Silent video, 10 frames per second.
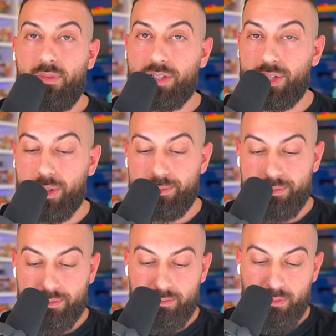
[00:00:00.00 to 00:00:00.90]
Let's do it.
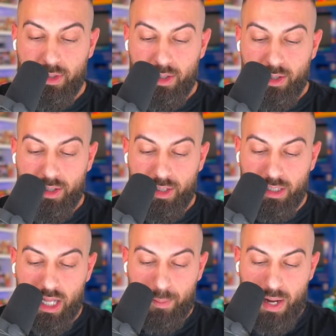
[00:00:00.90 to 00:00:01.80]

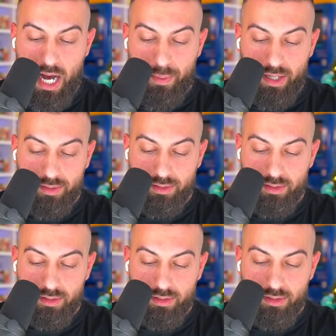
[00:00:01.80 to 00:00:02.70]
Good luck, Bobby.
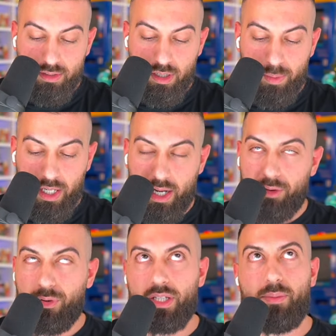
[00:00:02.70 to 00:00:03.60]
Oh my god,
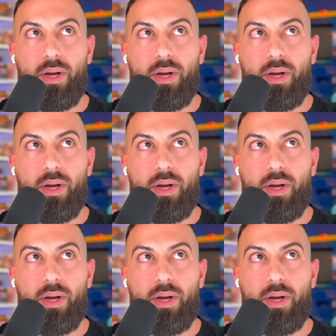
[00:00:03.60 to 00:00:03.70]
I forget